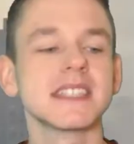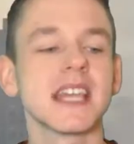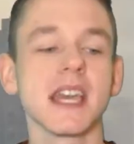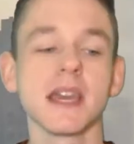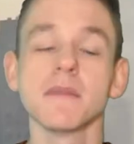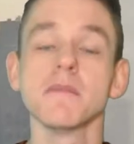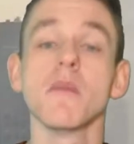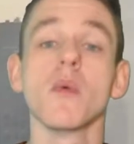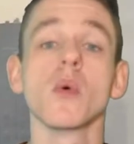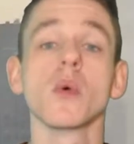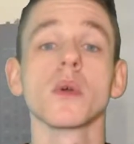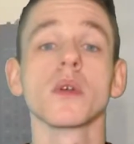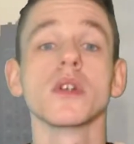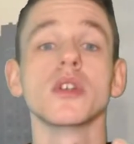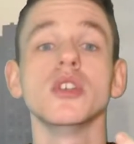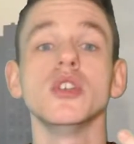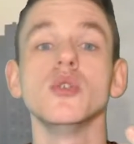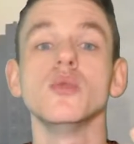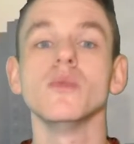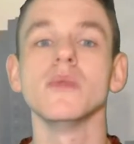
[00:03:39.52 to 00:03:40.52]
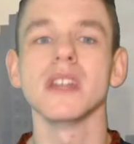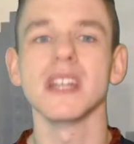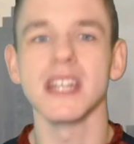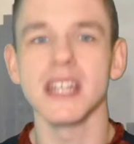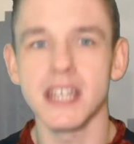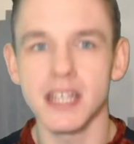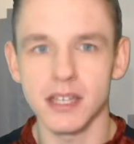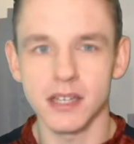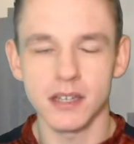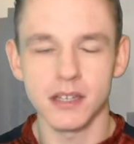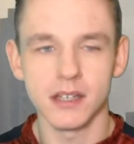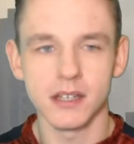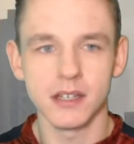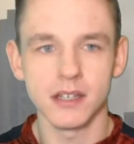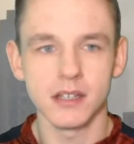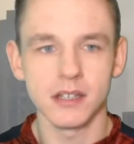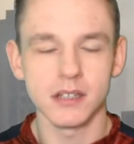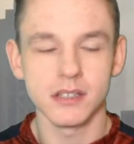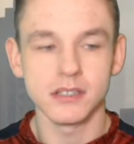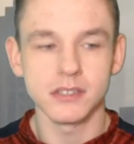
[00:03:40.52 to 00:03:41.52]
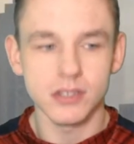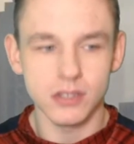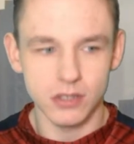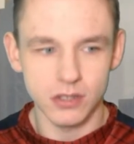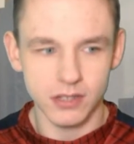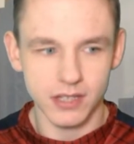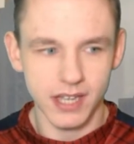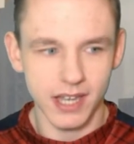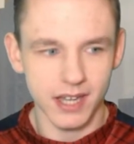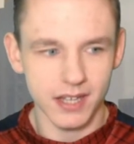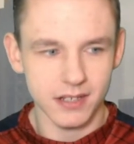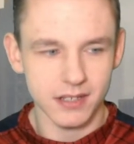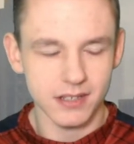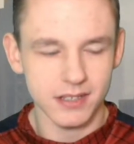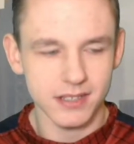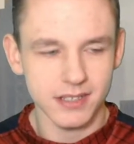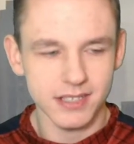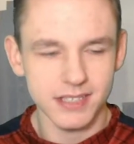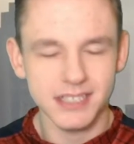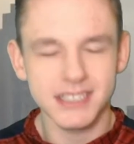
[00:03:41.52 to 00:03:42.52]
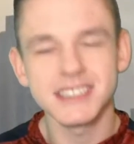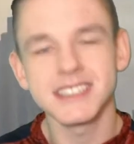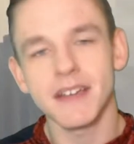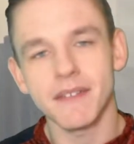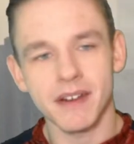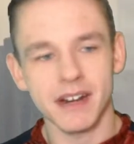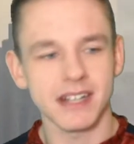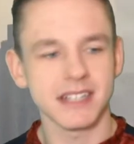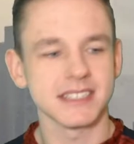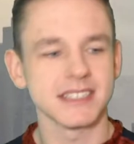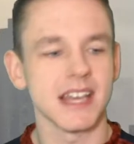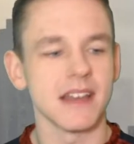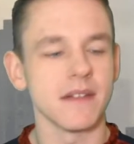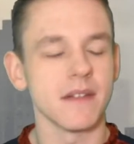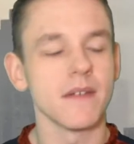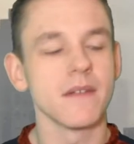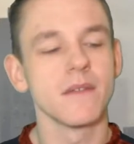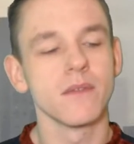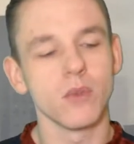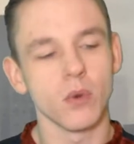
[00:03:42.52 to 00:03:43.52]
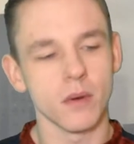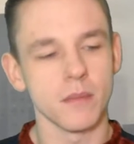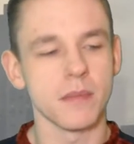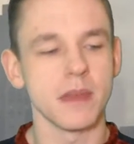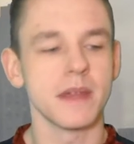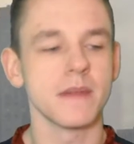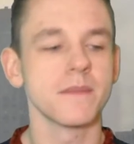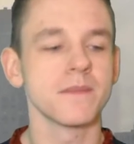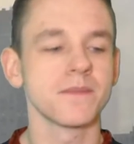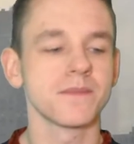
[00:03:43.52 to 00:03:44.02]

game more unique to look at. 7 out of 10 for me.